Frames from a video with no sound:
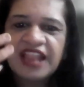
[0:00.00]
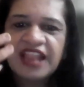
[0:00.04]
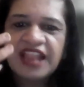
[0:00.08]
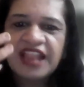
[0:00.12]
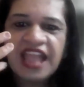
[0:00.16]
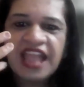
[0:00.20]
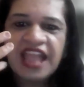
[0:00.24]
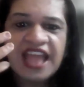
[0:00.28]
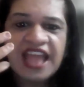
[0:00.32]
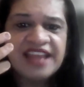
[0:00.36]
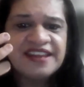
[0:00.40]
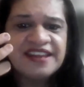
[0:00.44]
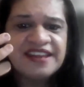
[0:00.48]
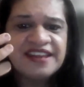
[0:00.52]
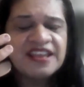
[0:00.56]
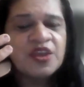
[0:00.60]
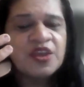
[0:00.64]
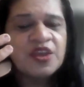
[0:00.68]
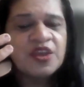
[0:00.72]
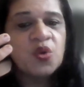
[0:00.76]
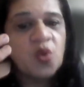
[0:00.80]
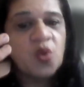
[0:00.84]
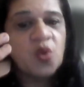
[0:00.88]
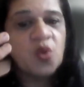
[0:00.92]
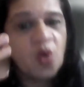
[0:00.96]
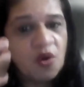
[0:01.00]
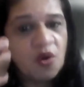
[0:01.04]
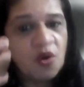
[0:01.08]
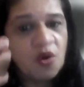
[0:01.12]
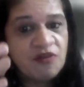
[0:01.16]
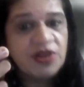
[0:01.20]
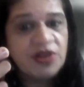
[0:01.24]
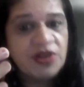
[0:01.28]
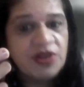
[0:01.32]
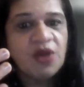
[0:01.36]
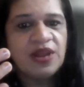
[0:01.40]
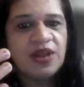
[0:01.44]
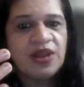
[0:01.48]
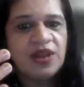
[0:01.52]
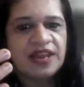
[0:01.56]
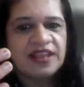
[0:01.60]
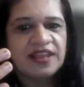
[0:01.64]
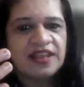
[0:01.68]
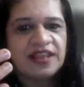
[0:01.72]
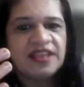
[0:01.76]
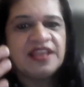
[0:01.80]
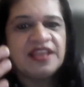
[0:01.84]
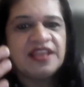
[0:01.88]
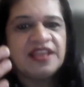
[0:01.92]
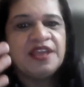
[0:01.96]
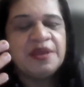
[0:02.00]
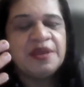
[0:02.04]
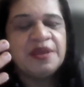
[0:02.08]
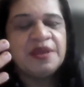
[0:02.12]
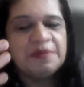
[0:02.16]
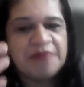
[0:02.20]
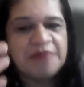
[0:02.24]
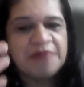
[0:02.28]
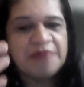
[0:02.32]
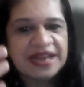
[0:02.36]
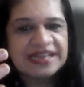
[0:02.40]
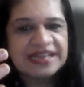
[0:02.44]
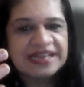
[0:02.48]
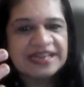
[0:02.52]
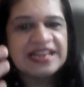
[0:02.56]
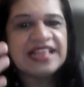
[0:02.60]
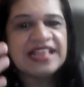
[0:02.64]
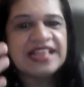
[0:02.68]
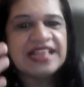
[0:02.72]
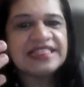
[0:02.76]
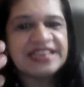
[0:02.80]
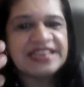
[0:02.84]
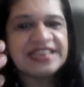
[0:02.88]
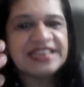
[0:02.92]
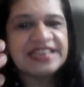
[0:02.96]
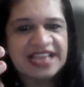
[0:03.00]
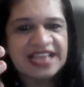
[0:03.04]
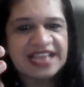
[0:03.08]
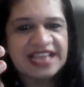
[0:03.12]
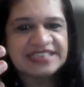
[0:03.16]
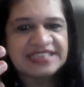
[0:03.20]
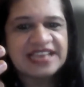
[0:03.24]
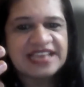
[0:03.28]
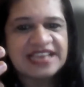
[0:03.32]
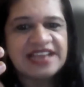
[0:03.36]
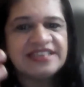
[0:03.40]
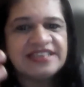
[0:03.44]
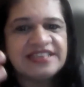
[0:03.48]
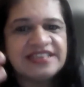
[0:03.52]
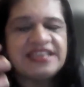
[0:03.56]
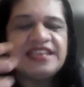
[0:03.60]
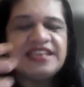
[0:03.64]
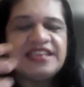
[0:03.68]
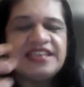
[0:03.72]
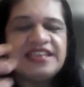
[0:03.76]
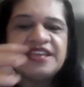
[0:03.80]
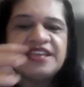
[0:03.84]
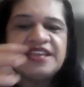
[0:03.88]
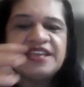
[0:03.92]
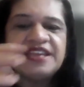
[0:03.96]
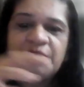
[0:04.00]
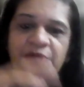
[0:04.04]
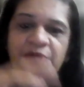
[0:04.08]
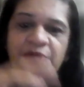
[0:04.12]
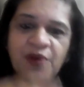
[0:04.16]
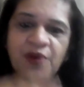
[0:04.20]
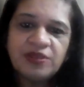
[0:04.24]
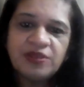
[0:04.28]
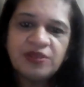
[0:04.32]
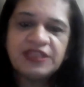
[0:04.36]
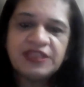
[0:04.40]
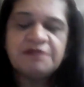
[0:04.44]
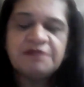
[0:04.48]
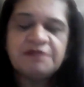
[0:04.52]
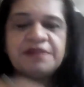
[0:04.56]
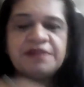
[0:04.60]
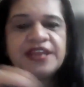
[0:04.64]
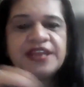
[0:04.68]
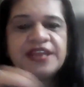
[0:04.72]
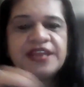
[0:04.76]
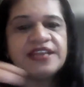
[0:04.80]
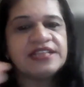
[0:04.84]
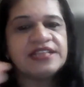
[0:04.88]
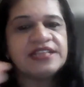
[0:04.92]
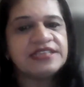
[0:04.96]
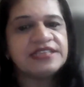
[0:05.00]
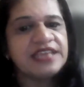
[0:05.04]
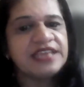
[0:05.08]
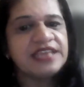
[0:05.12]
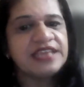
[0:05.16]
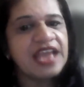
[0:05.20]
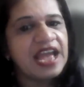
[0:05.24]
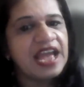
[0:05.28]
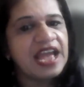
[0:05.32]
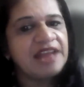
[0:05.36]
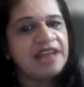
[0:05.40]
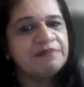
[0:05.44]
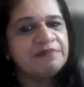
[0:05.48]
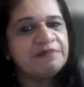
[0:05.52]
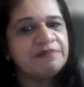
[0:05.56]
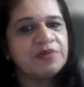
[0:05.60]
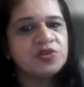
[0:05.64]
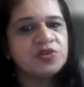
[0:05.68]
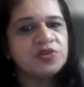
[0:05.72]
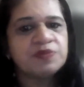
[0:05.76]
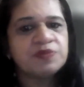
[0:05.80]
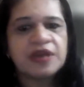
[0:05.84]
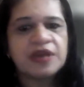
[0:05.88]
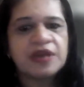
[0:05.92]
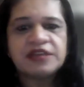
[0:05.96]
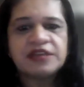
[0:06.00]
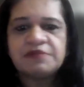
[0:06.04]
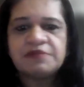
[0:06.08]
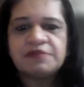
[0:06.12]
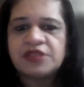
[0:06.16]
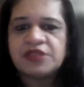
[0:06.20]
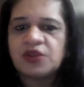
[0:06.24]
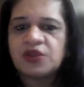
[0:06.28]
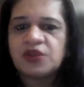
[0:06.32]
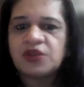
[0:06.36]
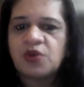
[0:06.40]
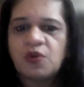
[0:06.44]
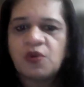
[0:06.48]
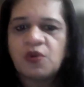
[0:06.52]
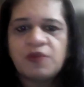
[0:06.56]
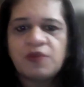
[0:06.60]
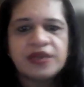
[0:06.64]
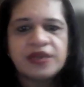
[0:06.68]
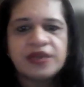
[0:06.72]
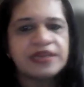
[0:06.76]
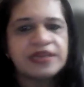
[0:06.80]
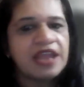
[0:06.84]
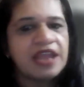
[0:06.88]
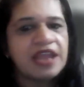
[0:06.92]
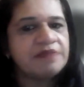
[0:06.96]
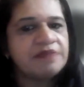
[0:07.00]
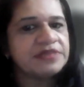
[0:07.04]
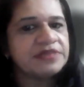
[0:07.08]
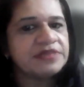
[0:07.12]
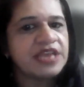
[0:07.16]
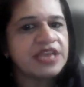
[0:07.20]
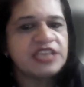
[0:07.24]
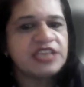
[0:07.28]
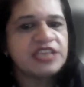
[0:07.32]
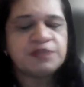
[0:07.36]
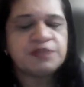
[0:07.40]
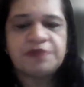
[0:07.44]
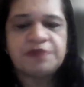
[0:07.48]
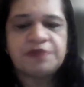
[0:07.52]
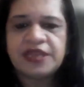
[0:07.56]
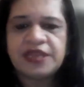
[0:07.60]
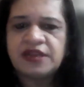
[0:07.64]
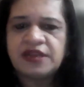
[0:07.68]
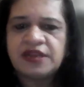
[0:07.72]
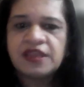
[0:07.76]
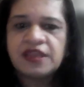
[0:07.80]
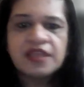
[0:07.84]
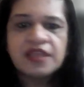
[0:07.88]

And overall, mental health and anxiety, both in pregnancy and postpartum in the COVID times, has been